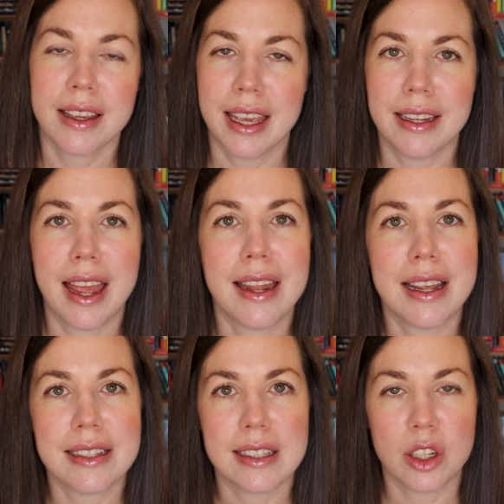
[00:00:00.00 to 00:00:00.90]
kid and
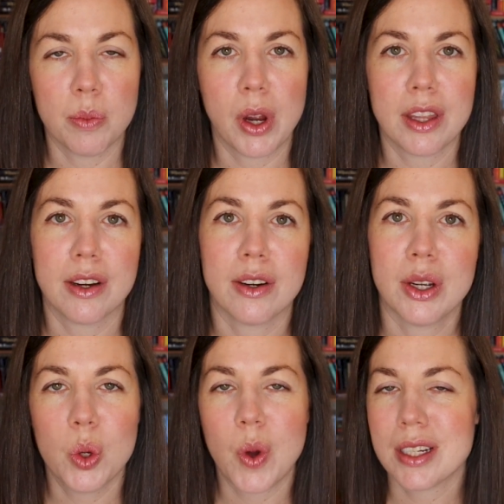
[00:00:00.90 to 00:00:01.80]
his little brother
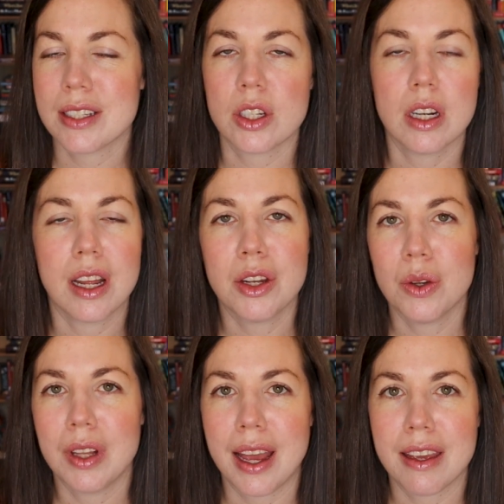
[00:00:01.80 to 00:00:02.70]
who want to start a
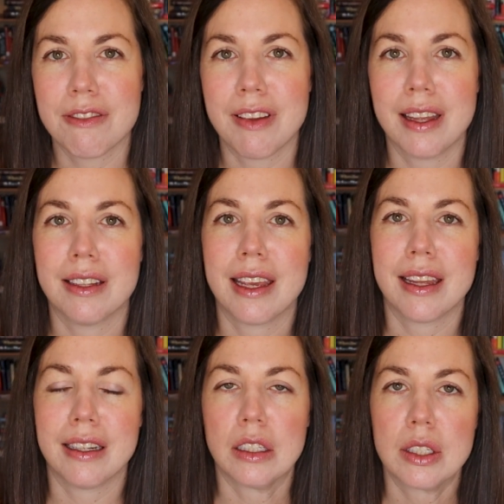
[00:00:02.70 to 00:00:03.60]
new life, and they
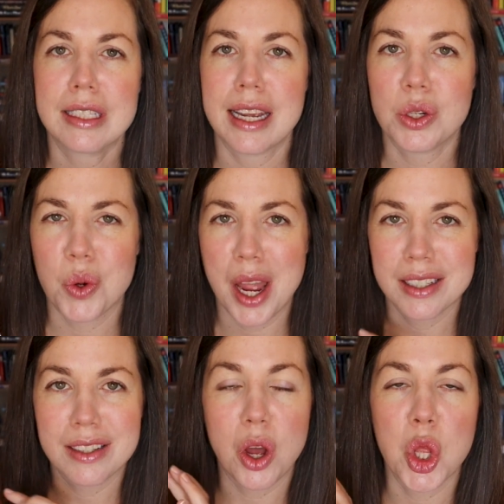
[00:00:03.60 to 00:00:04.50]
get a little
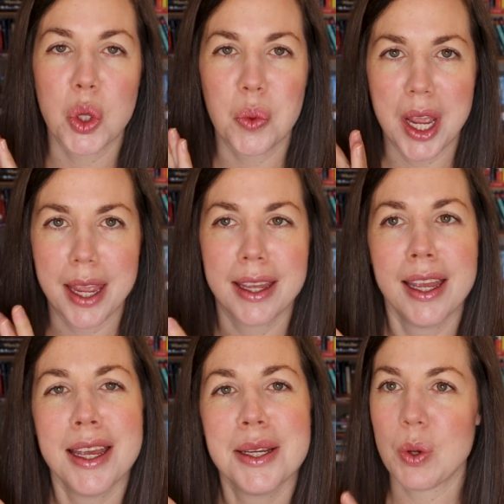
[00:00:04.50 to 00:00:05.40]
sidetracked on the way.
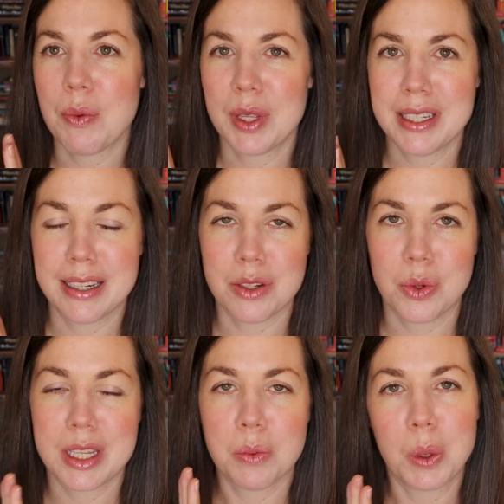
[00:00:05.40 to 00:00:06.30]
So I really did
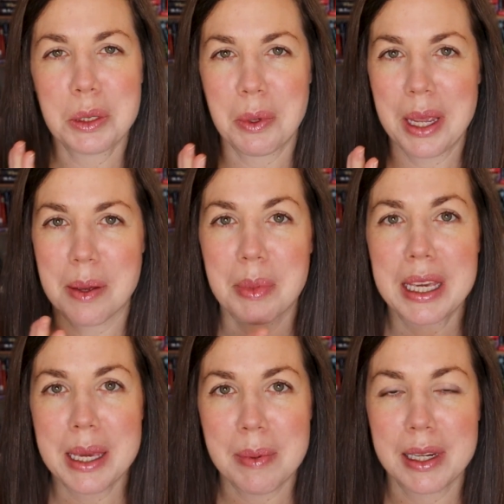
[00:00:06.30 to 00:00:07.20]
enjoy this book, so I am
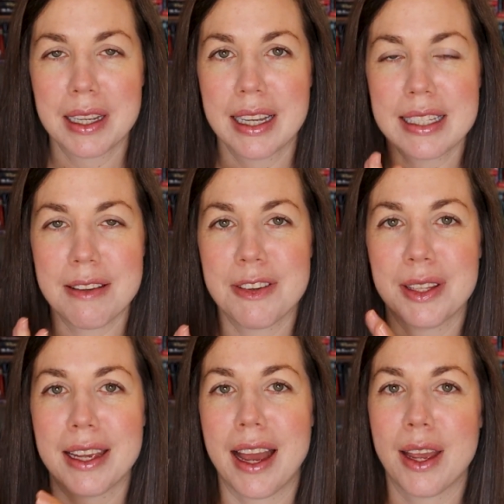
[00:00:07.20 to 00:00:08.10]
keeping it because I feel
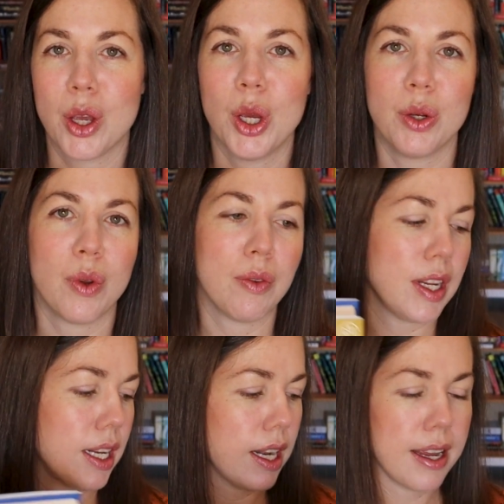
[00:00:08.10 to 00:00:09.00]
like I could
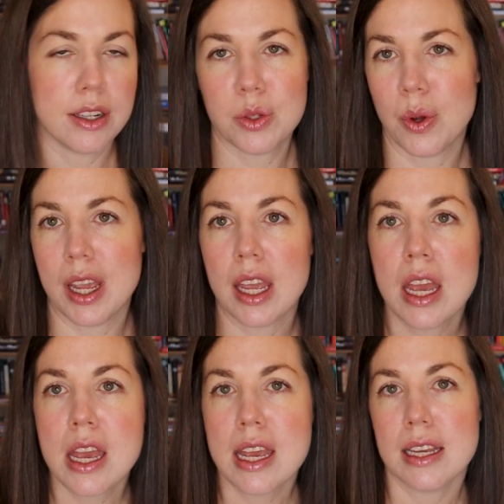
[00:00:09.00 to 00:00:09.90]
reread it. I enjoy
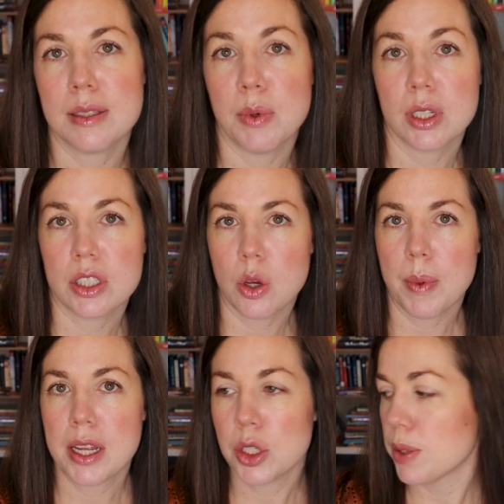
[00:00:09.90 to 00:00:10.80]
his books so
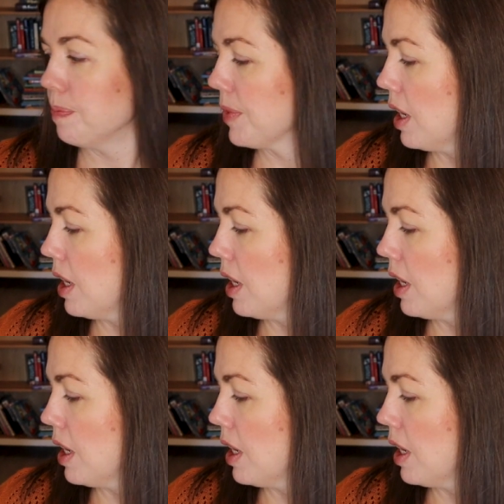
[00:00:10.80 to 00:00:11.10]
much.